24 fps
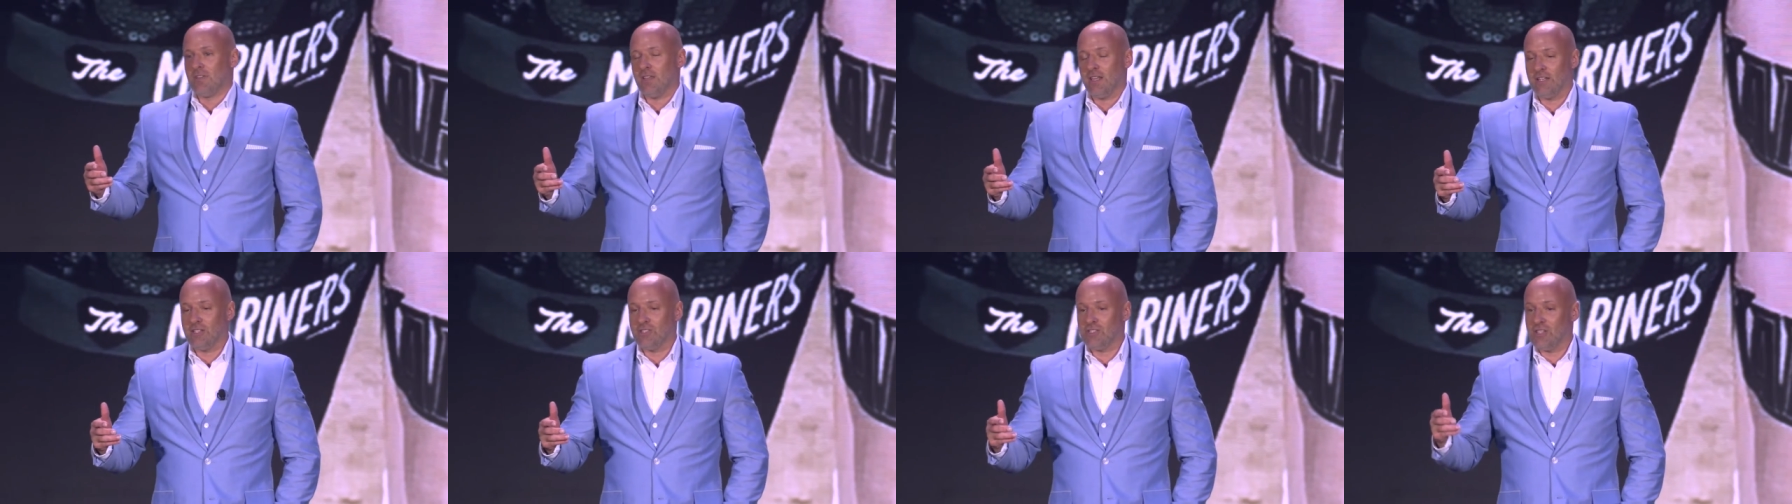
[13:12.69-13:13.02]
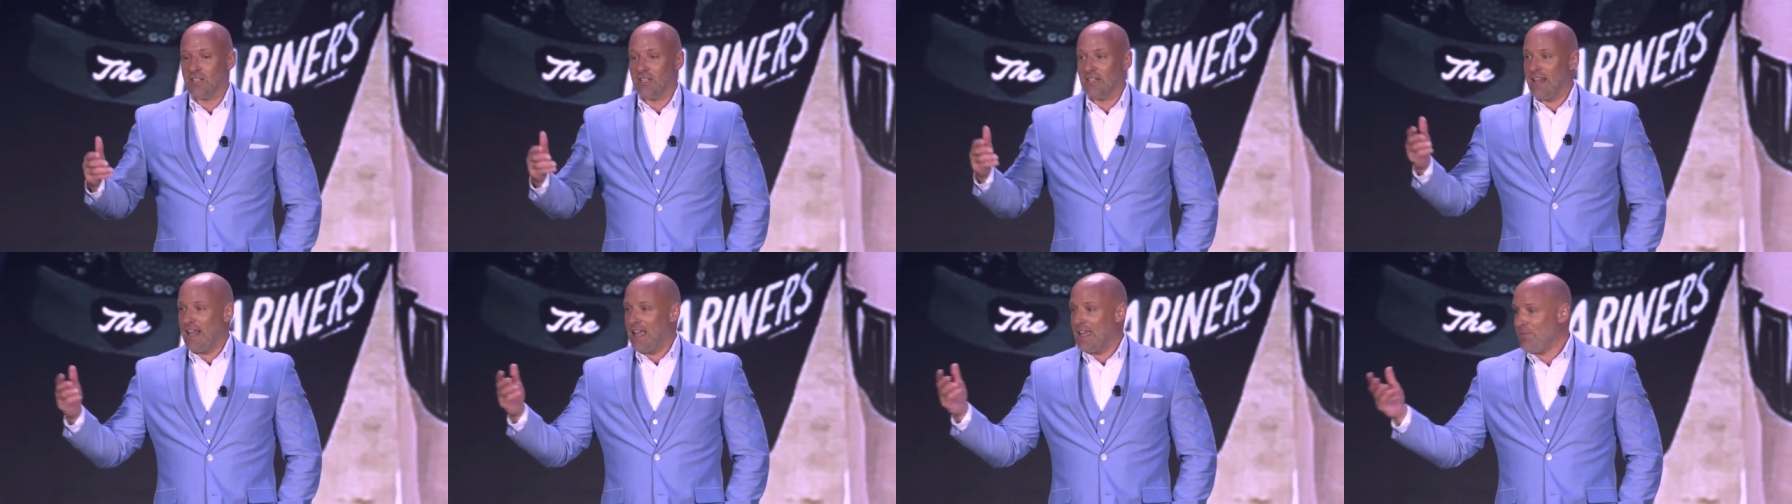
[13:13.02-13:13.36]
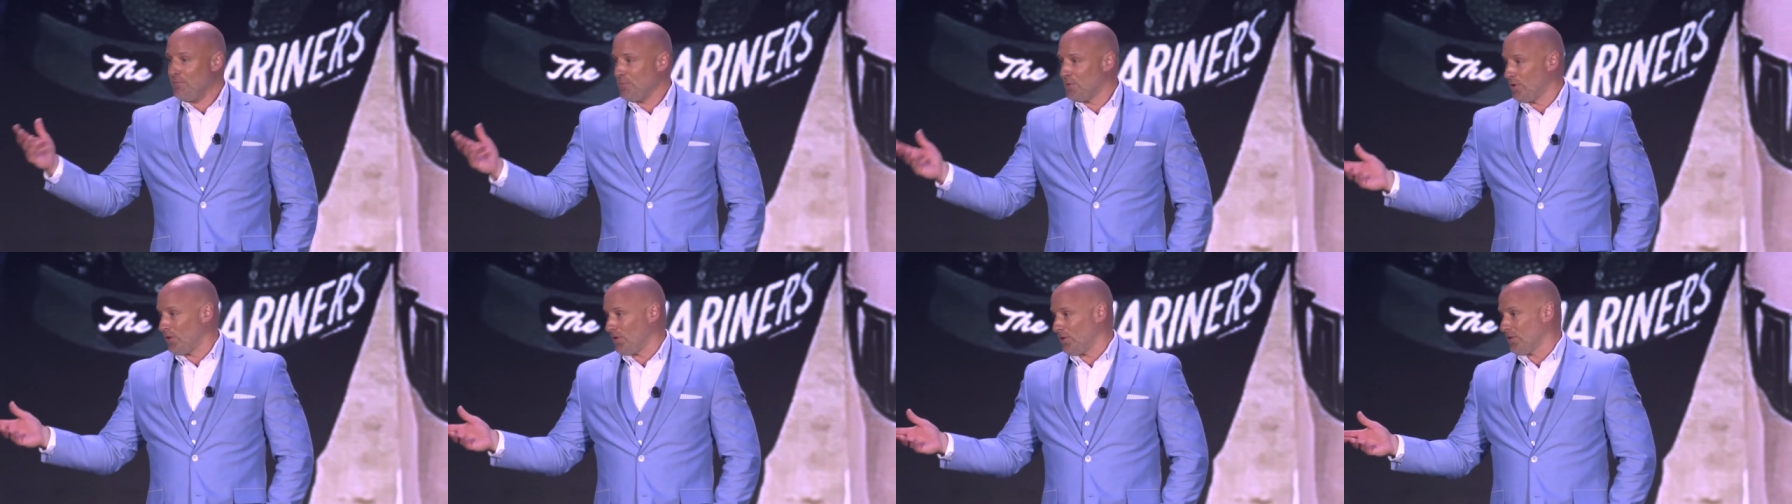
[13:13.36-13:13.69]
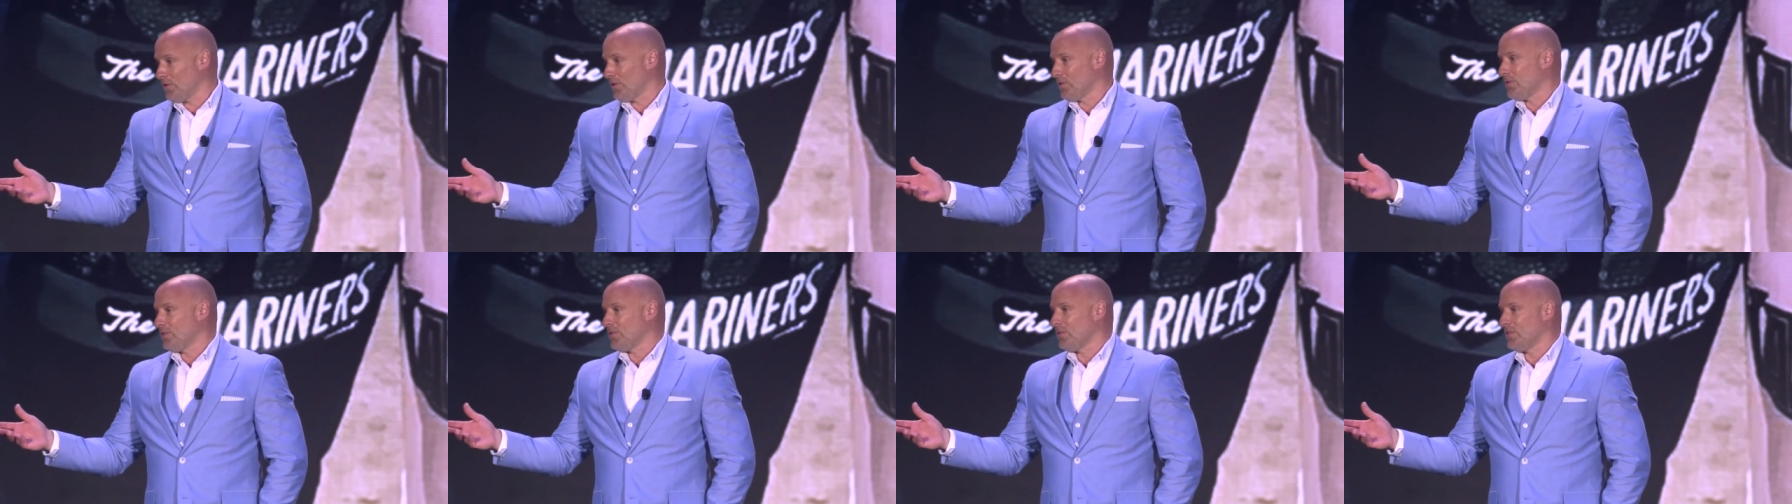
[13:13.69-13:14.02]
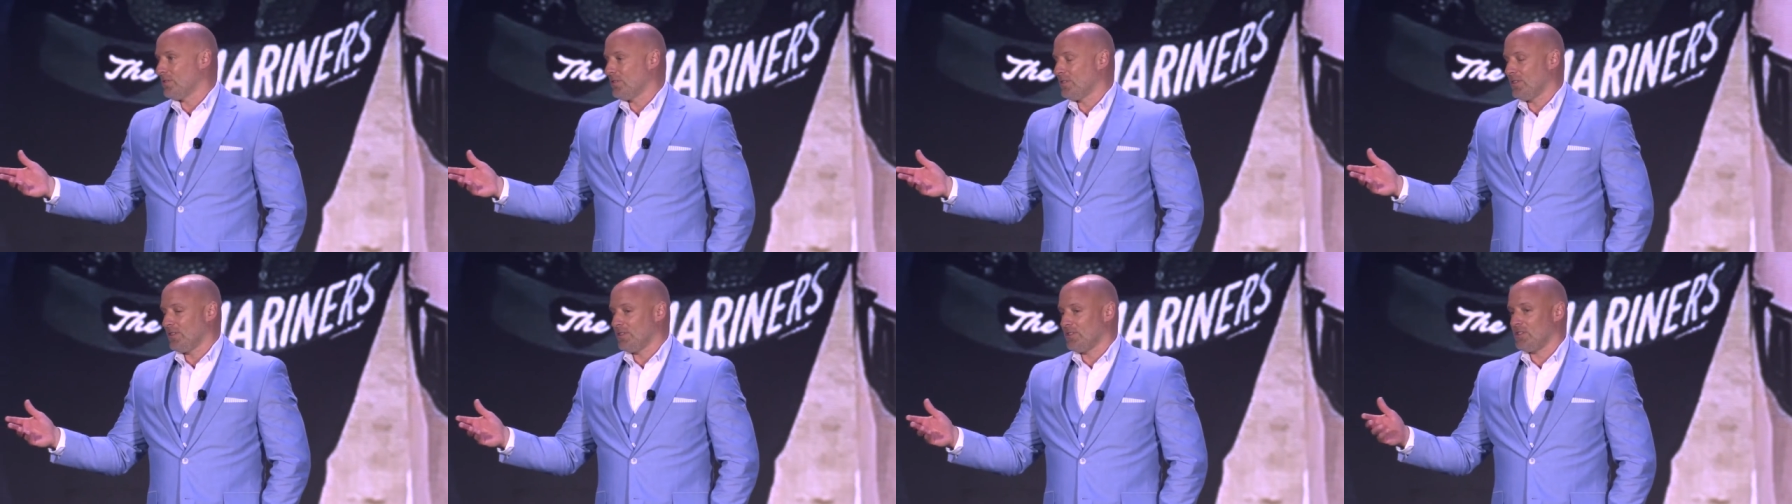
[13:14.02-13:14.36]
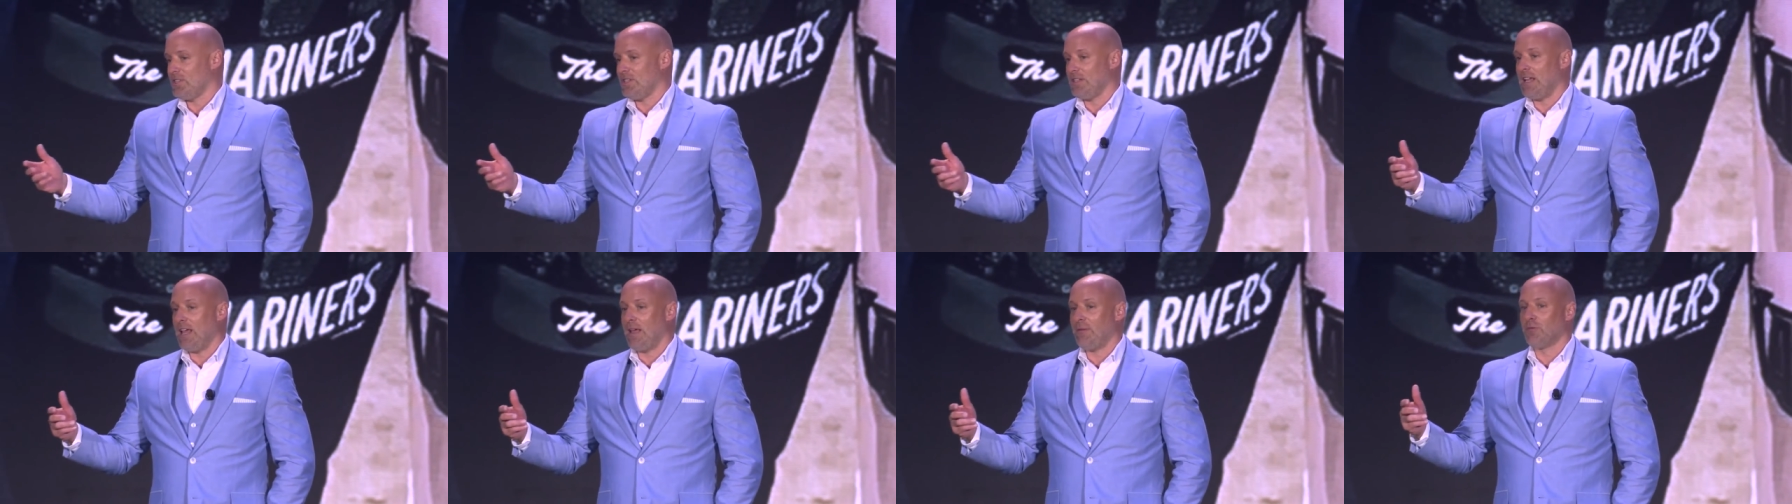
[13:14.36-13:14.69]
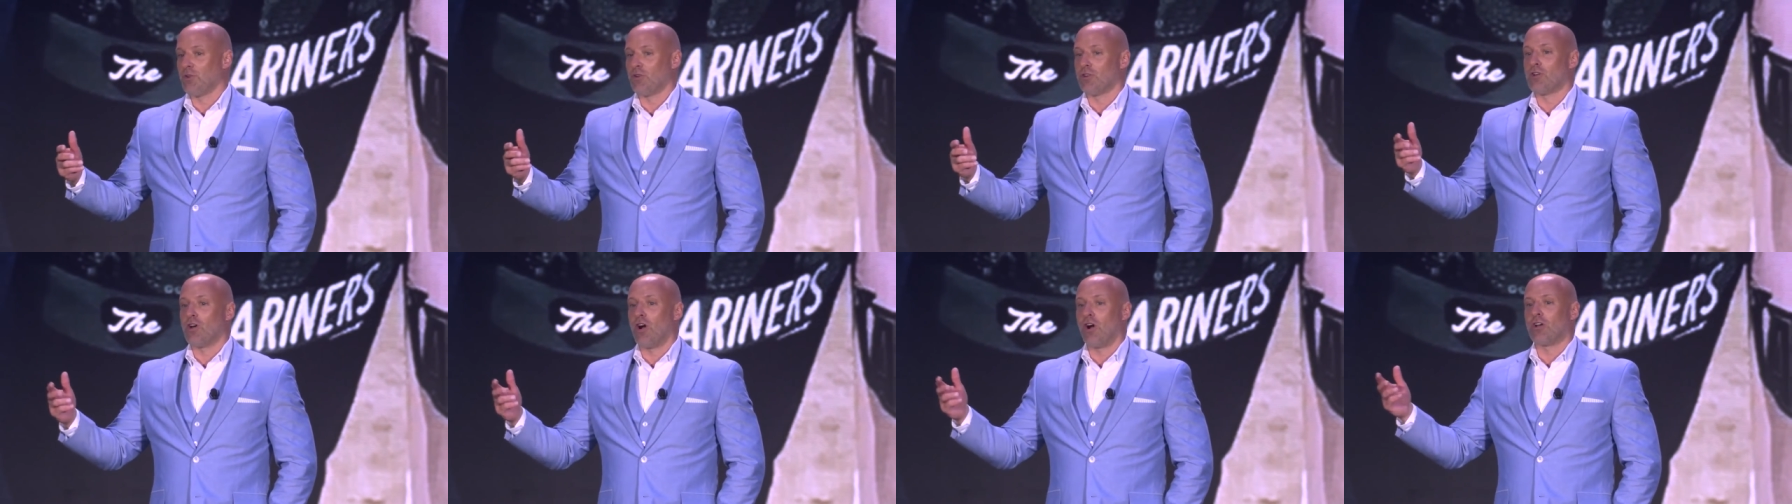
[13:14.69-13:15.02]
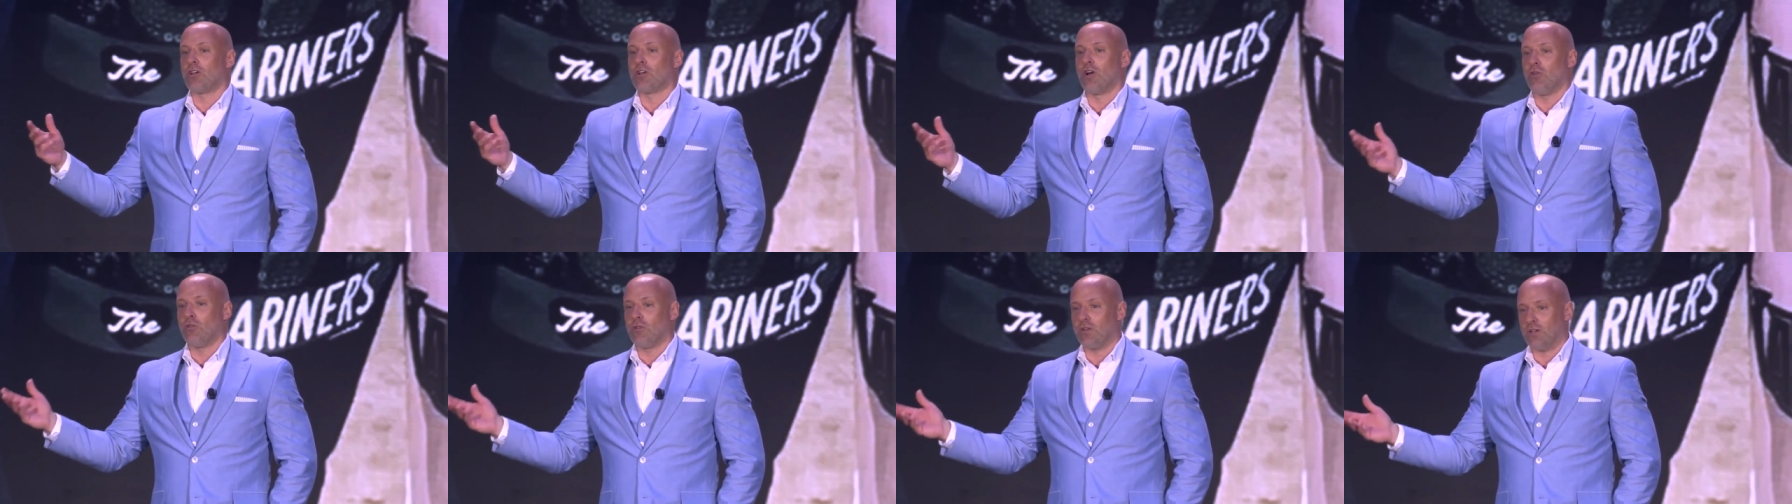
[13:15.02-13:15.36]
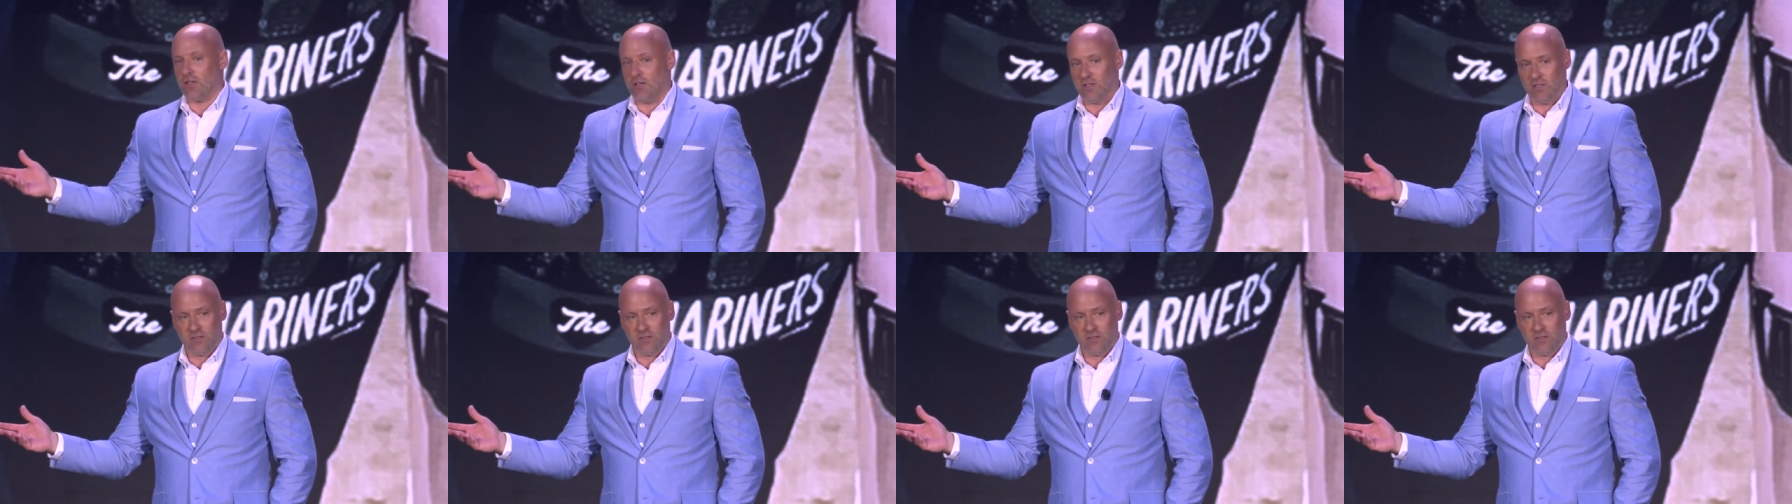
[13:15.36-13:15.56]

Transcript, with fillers: And she named her. She named her Gargona.